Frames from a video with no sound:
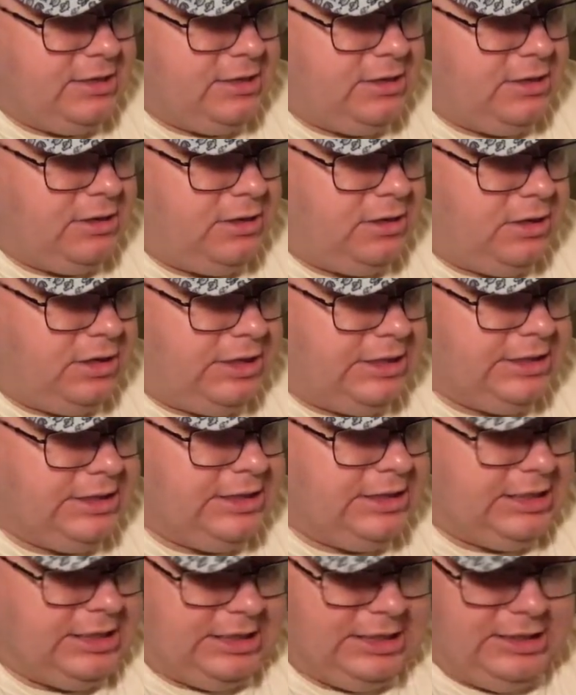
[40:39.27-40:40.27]

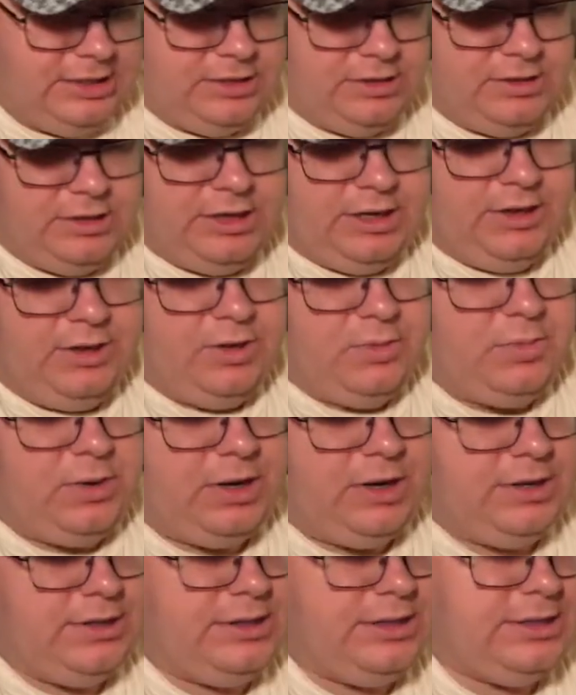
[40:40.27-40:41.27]
lost under other
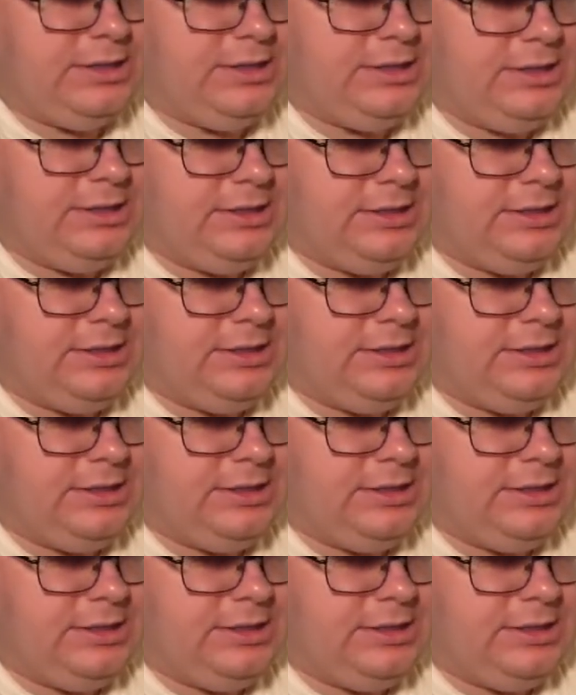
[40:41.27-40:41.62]
parts.